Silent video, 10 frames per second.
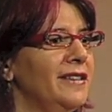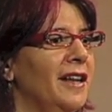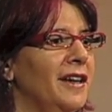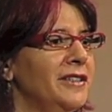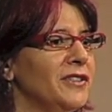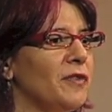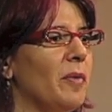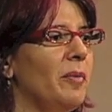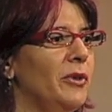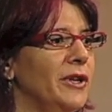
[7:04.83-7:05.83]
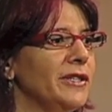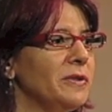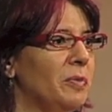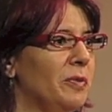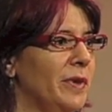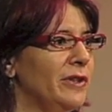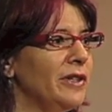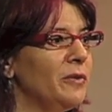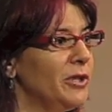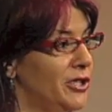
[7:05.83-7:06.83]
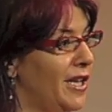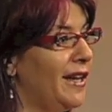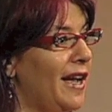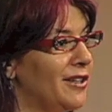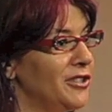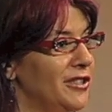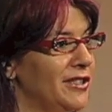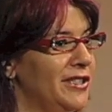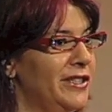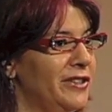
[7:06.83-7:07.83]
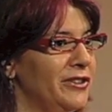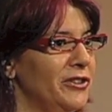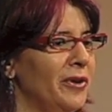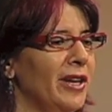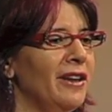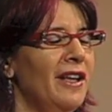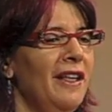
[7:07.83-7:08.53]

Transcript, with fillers: nuns from a municipal building, which they actually succeeded in doing.